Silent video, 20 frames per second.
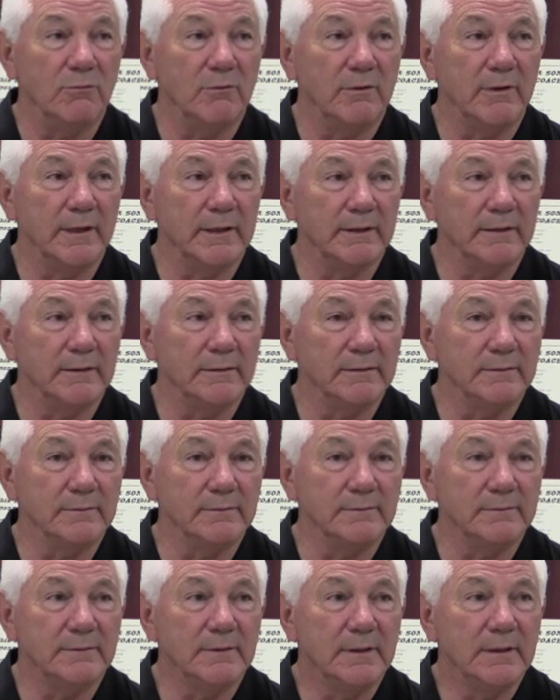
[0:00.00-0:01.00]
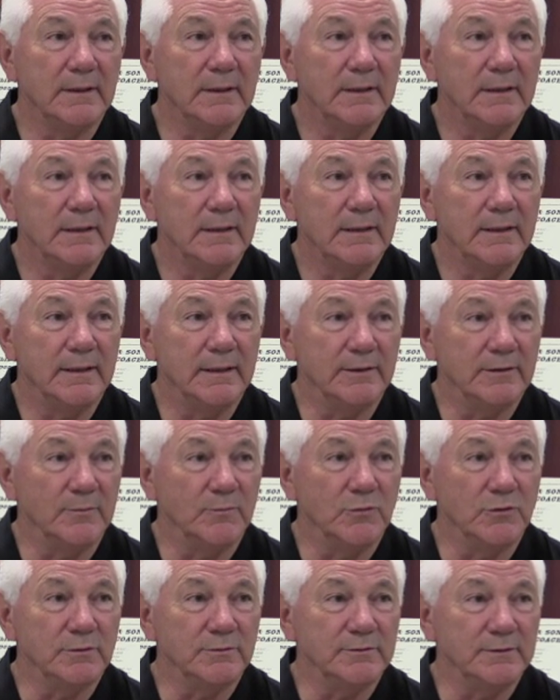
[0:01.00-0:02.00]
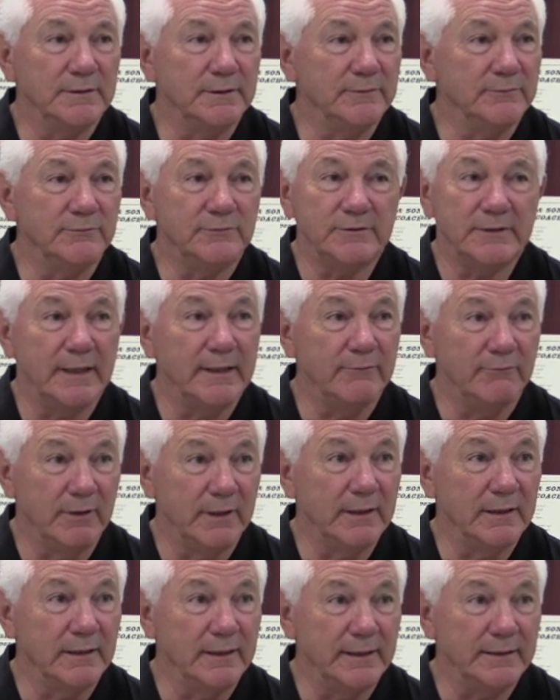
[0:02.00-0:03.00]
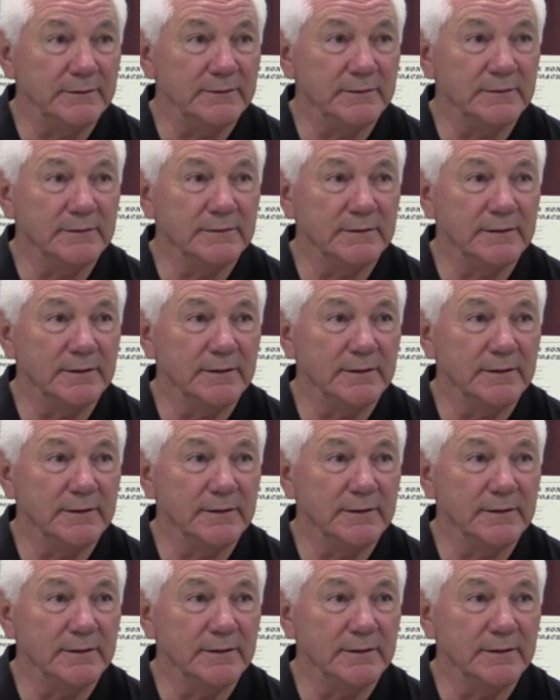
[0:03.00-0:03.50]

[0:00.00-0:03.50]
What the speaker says: We're at the mercy of state regulations,